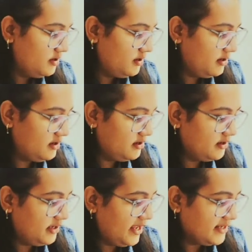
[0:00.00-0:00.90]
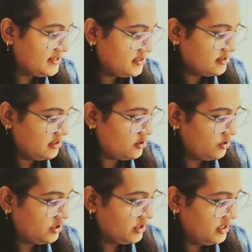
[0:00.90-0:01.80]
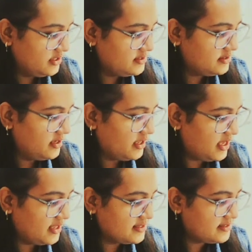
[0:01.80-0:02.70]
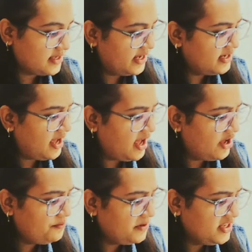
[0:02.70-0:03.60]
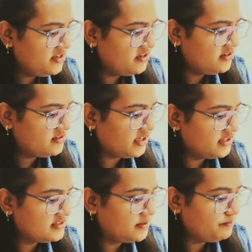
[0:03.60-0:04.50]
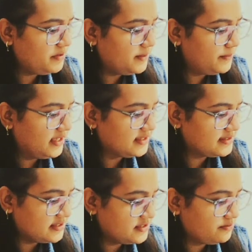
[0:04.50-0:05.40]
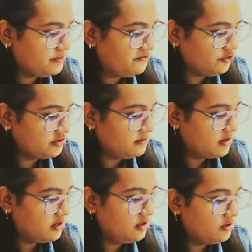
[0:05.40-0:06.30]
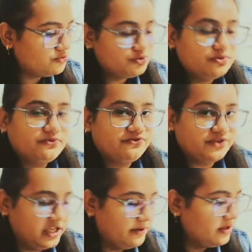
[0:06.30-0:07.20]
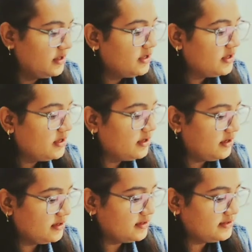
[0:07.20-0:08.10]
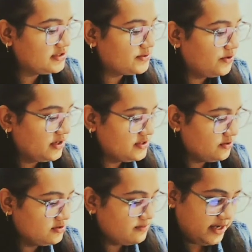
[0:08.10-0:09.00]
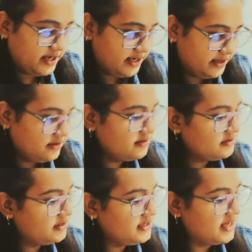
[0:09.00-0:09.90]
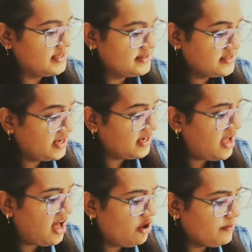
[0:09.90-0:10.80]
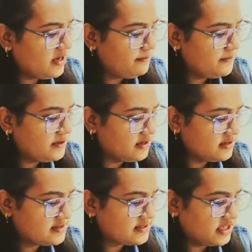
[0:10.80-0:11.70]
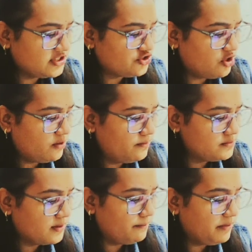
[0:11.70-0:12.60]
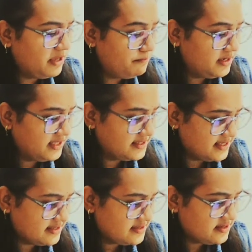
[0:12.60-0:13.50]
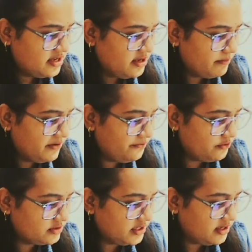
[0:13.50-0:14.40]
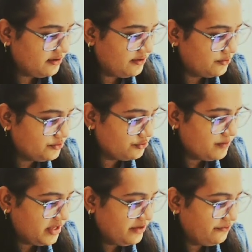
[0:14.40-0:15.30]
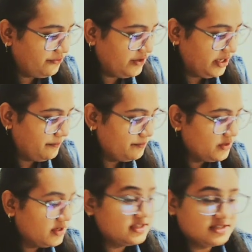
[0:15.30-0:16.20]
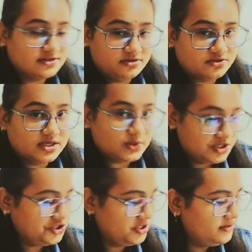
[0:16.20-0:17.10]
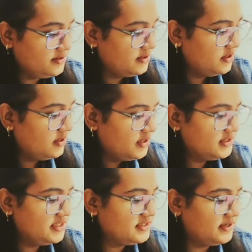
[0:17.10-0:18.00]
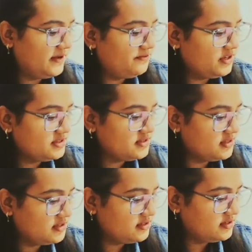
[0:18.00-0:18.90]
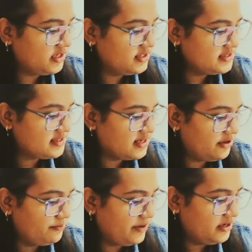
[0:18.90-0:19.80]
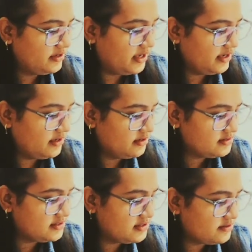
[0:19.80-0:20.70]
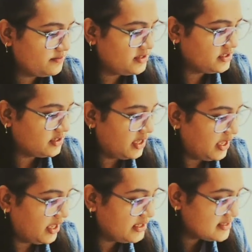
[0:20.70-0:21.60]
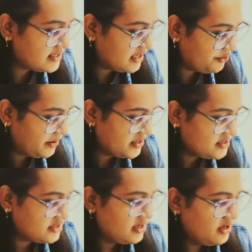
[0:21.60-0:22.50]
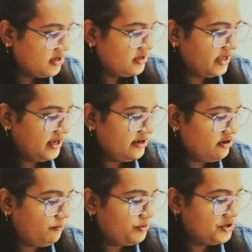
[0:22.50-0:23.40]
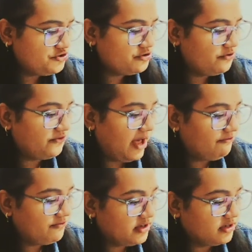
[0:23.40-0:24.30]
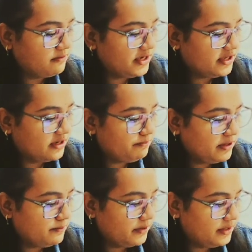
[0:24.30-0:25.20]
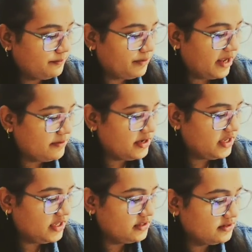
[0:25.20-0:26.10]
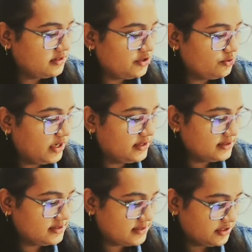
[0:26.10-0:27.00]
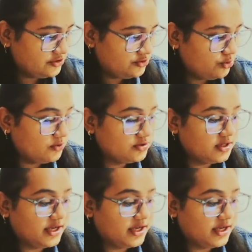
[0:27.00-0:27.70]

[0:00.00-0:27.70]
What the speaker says: Next quote is, yes, and how many years can some people exist before they were allowed to free? This quote is also by narrator. Yes, and how many years can stop some people exist before they are allowed to be free? This is also a question. This reference the enslavement and systematic enslavements and oppression of African American people, primarily in the United States throughout the